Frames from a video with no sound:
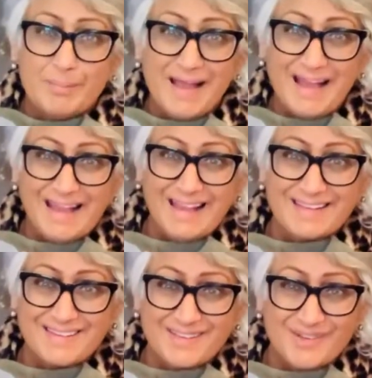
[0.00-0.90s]

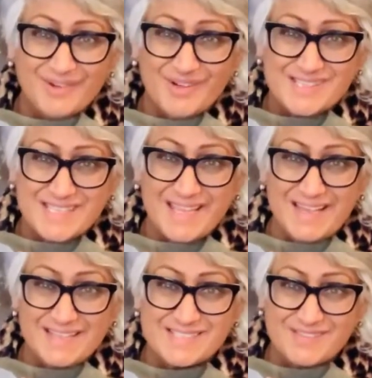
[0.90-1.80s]
bag across
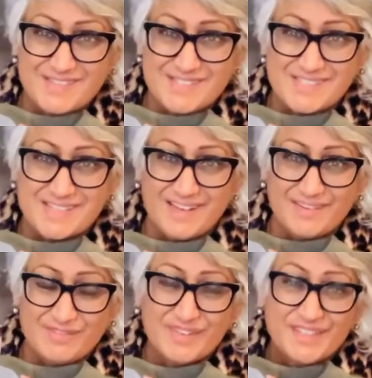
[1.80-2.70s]
here, so it's just kind
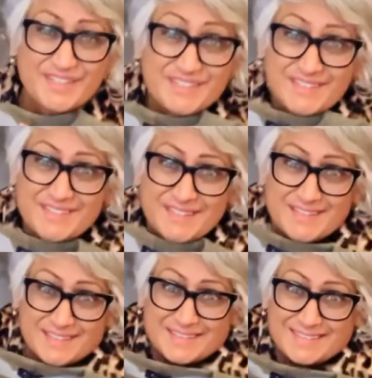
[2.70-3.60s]
of,
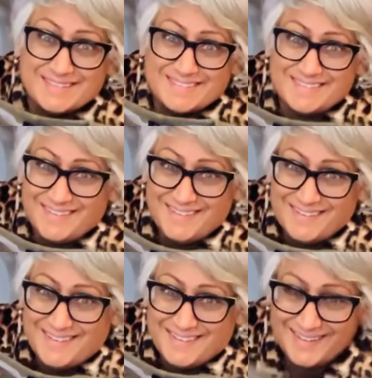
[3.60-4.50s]

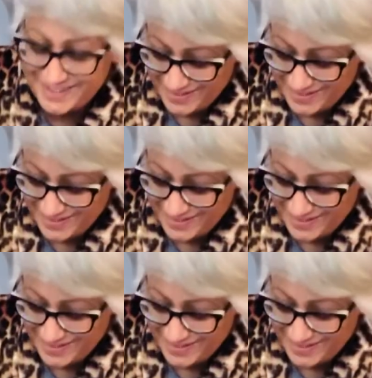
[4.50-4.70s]
oh,